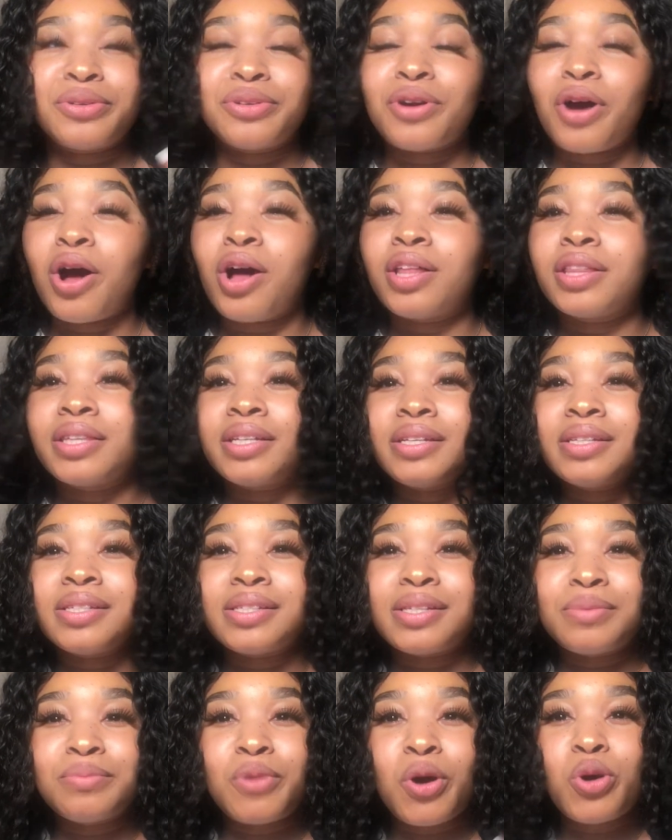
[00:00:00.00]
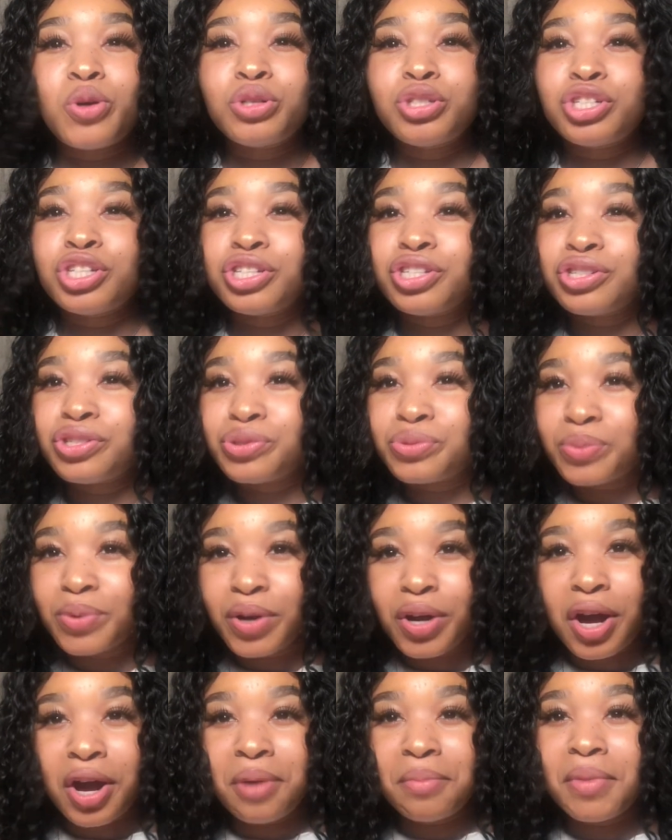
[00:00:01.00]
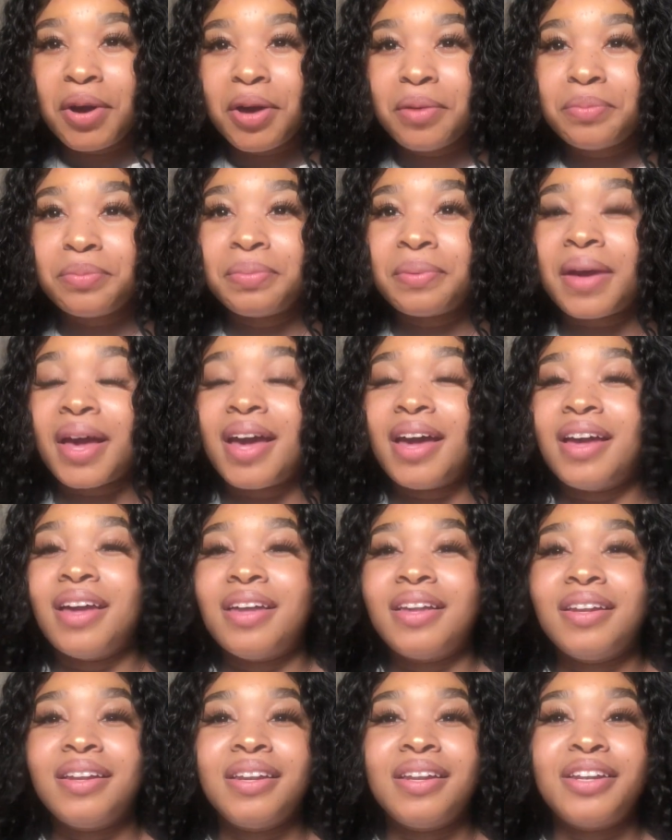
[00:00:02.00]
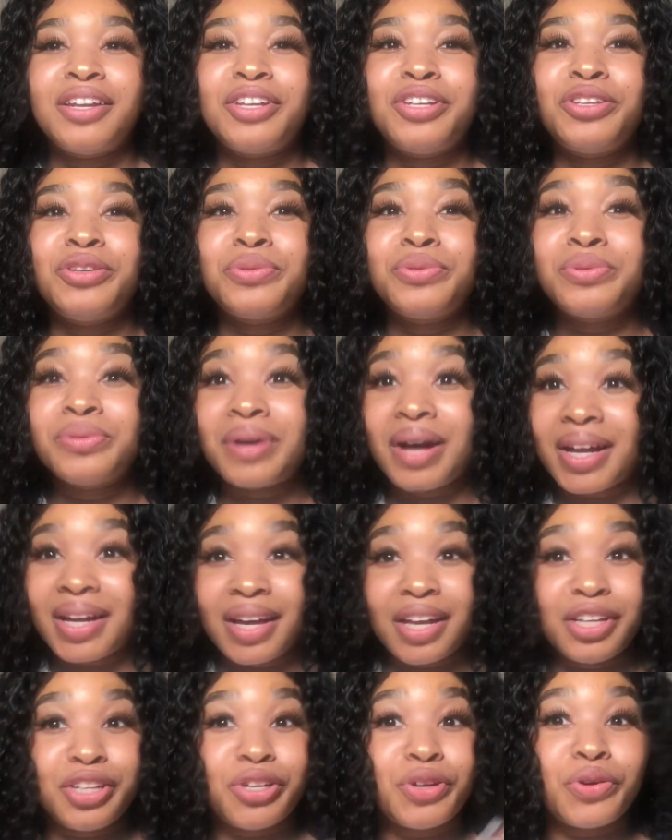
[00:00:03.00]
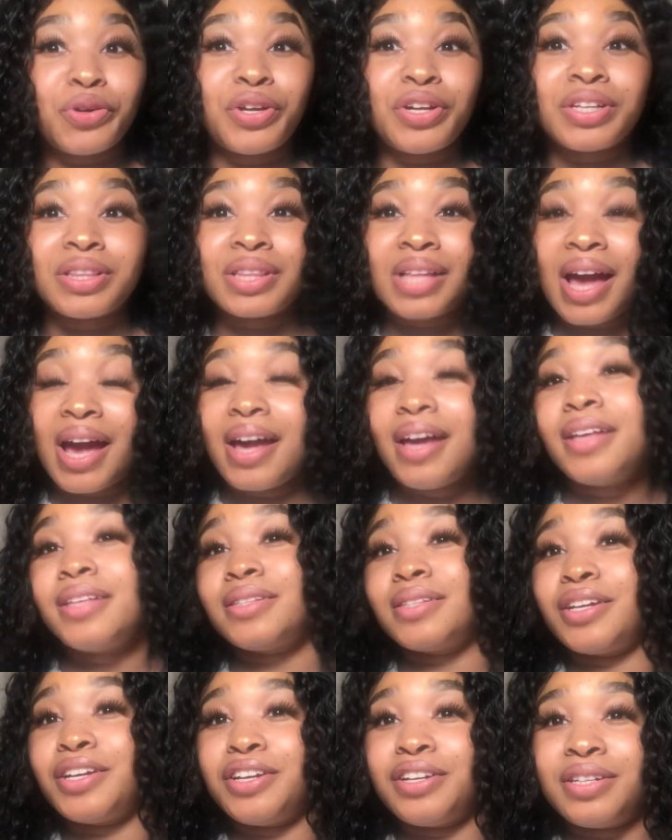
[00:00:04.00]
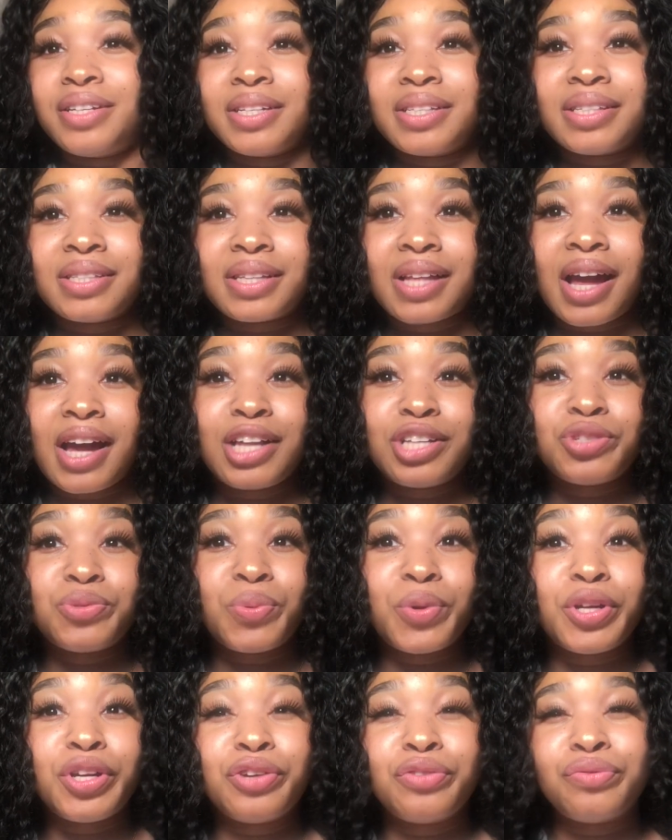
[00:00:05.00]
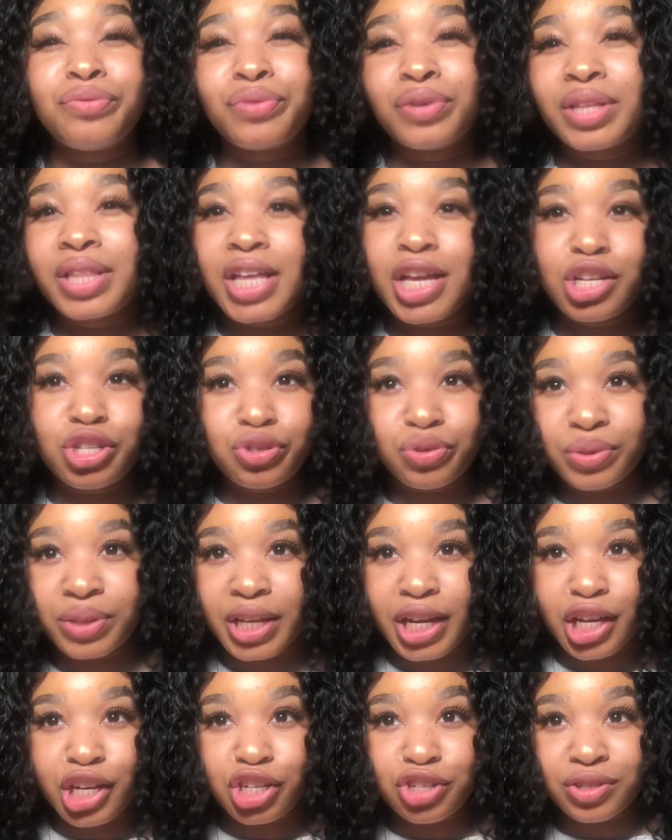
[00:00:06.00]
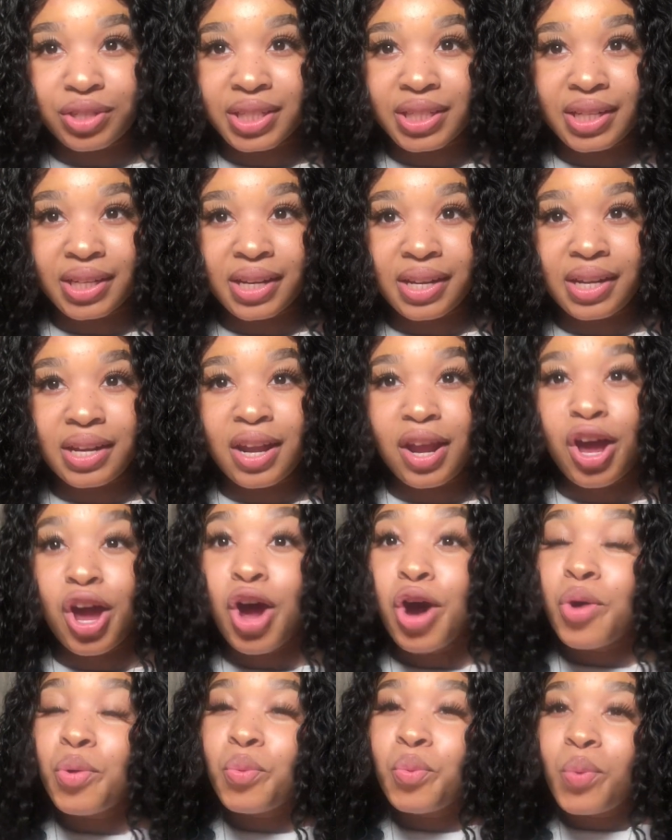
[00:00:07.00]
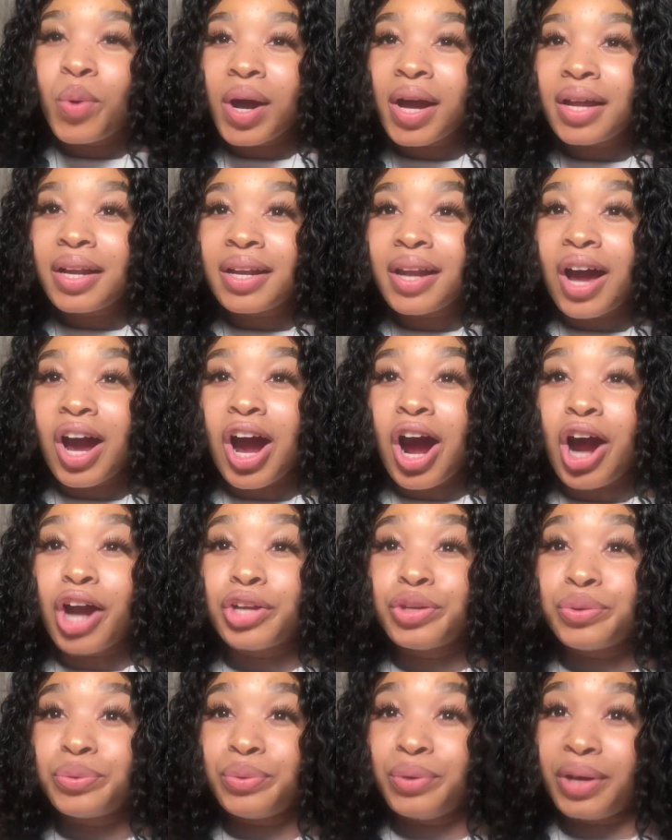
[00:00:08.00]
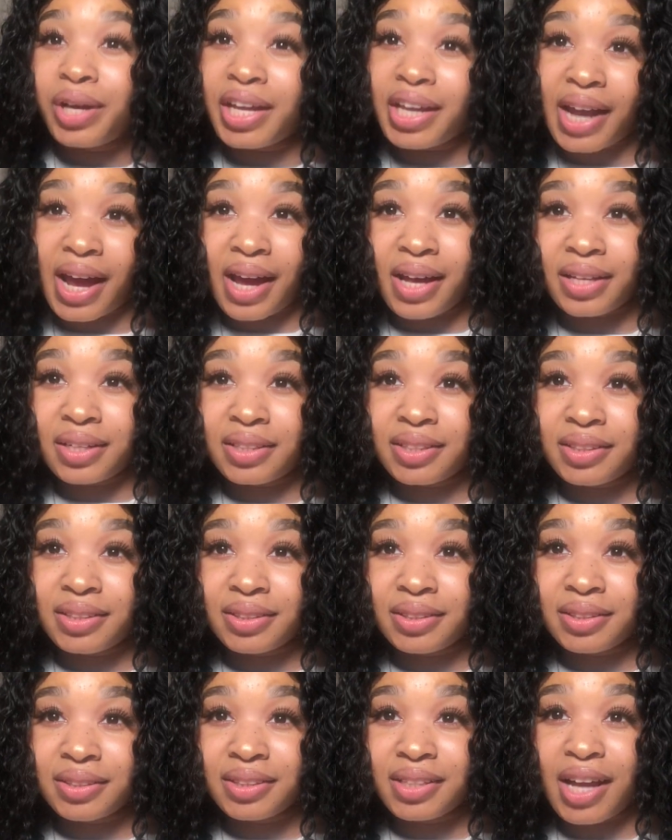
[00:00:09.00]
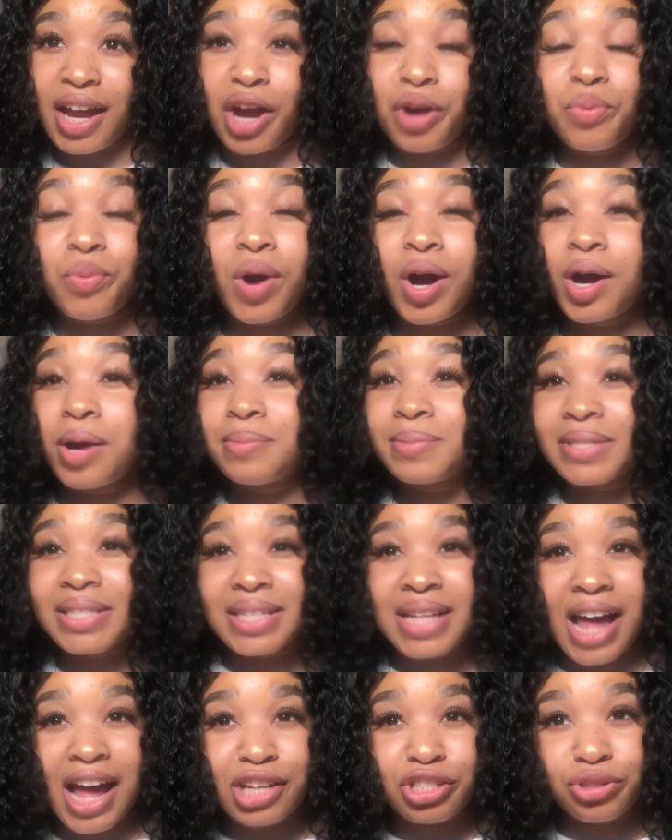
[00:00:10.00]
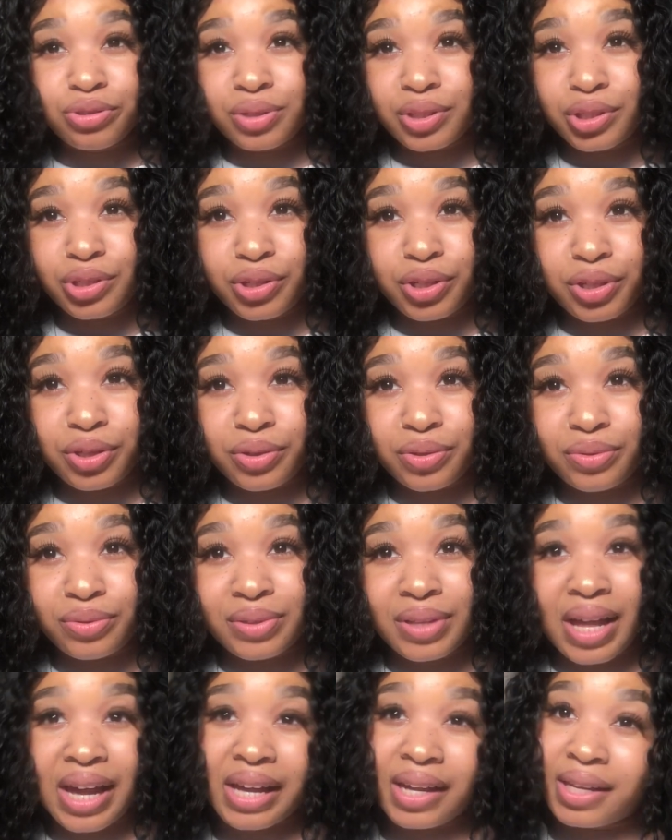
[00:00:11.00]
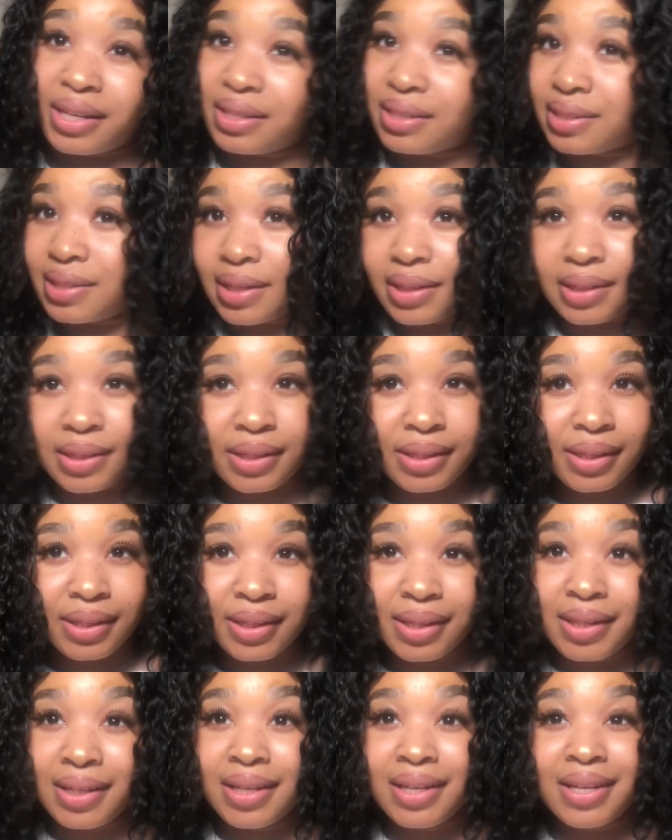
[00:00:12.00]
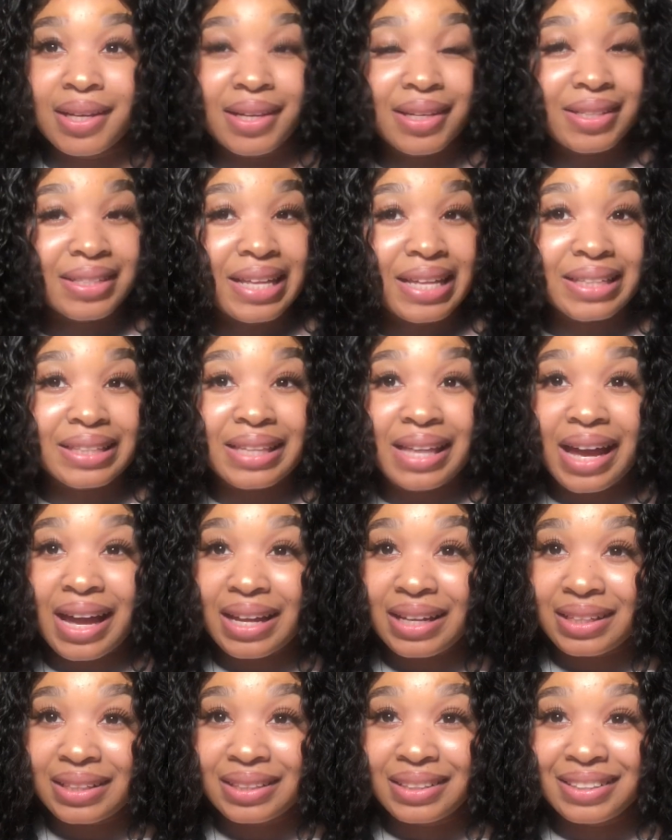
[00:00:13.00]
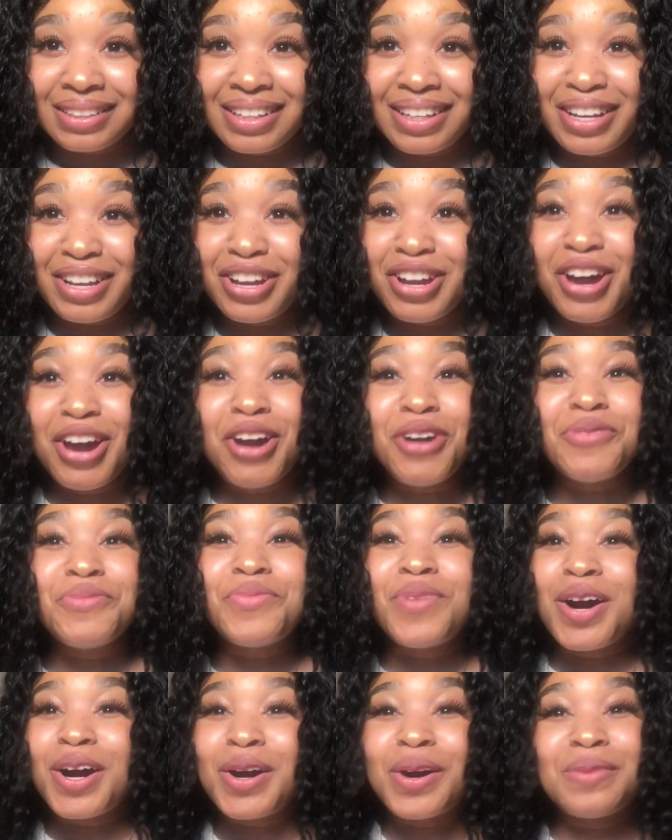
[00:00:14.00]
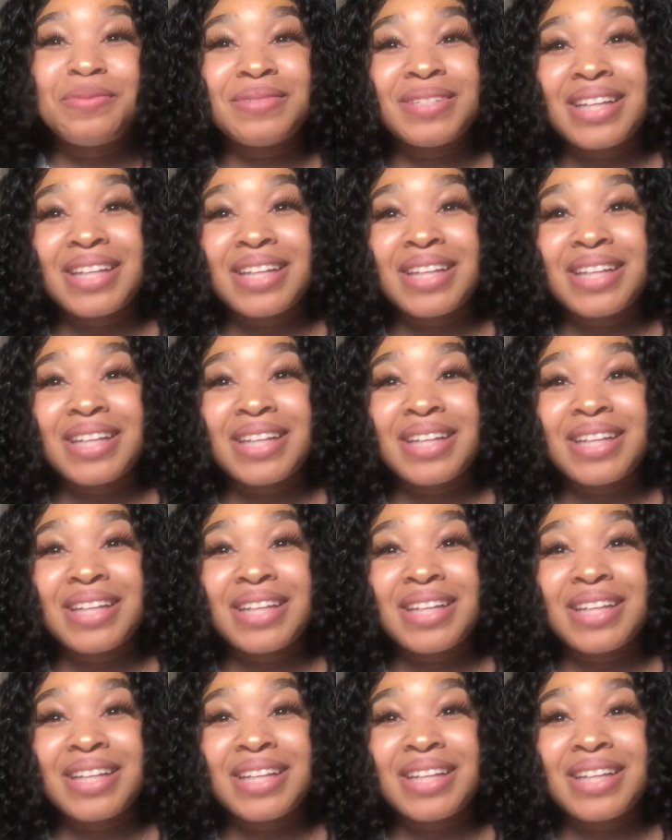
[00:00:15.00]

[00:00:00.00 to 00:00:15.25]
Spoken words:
all these emotions will come up, and you again know your likes and your dislikes, what you're really and truly interested in, what are you good at, and what comes natural to you. Like it's like that. What comes